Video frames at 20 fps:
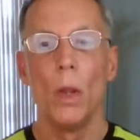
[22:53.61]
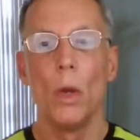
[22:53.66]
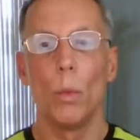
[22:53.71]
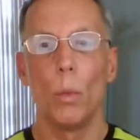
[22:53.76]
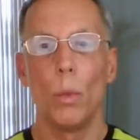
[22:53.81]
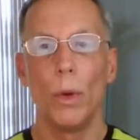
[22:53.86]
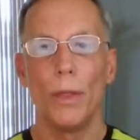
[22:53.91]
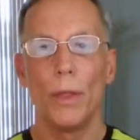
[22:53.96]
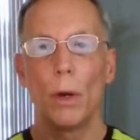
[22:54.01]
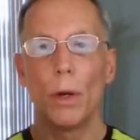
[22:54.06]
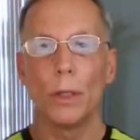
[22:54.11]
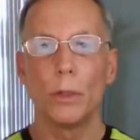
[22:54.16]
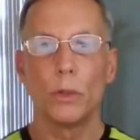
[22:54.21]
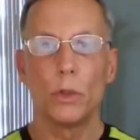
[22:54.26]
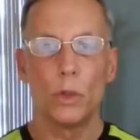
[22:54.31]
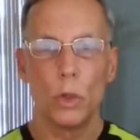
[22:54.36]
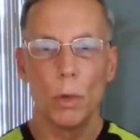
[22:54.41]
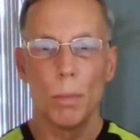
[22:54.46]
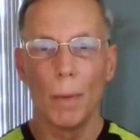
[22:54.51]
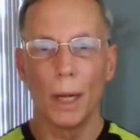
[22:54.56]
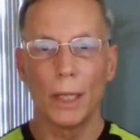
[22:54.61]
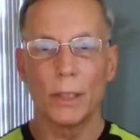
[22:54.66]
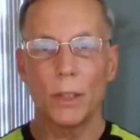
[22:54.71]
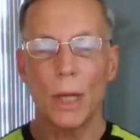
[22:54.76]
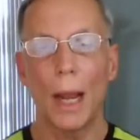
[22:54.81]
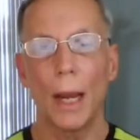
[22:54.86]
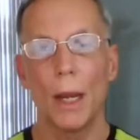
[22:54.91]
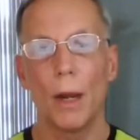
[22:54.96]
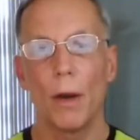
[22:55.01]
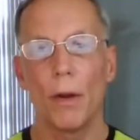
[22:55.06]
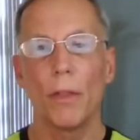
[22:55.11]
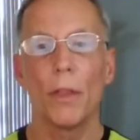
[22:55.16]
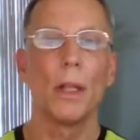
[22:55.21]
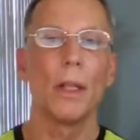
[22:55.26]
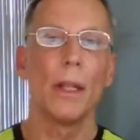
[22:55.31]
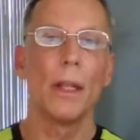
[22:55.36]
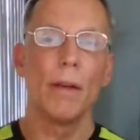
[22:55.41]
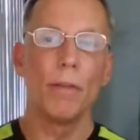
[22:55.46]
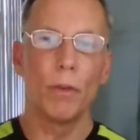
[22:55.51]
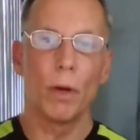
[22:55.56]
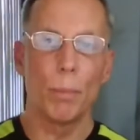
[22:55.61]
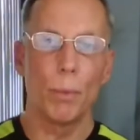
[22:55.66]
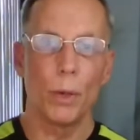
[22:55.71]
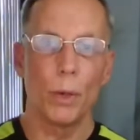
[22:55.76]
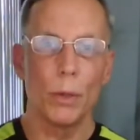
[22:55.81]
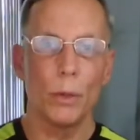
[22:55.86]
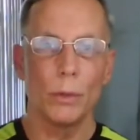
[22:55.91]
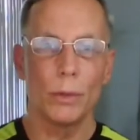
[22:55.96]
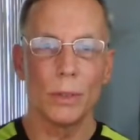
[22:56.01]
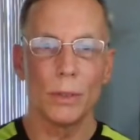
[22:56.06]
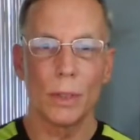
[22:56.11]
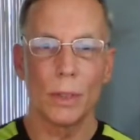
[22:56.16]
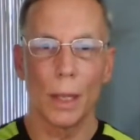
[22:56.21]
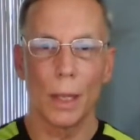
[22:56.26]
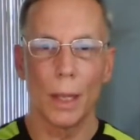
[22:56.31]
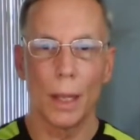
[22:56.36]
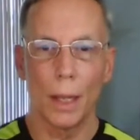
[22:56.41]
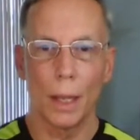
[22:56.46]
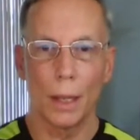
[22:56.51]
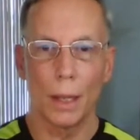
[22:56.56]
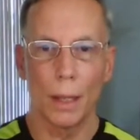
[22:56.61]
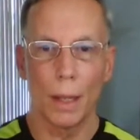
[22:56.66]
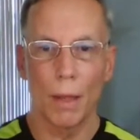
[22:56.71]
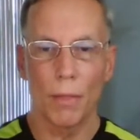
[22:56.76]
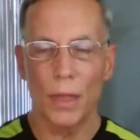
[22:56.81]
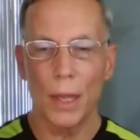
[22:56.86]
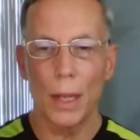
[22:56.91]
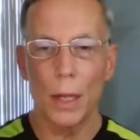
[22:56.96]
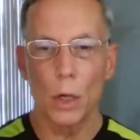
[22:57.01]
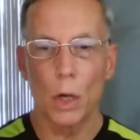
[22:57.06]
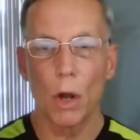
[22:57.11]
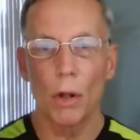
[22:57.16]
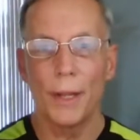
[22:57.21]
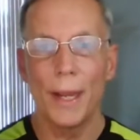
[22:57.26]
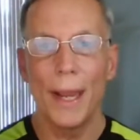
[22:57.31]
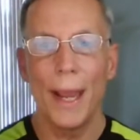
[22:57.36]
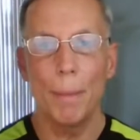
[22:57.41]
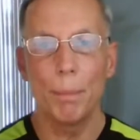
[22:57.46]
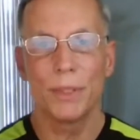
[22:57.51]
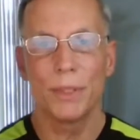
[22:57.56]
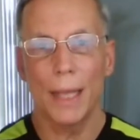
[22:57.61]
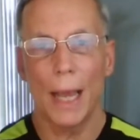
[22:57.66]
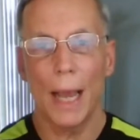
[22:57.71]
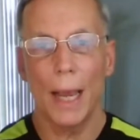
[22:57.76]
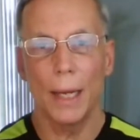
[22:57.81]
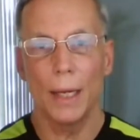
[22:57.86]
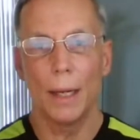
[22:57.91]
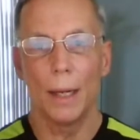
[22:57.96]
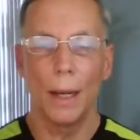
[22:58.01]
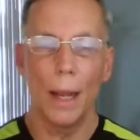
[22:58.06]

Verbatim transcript: When there is too much iron, the liver produces a, a, a thing called hepcidin.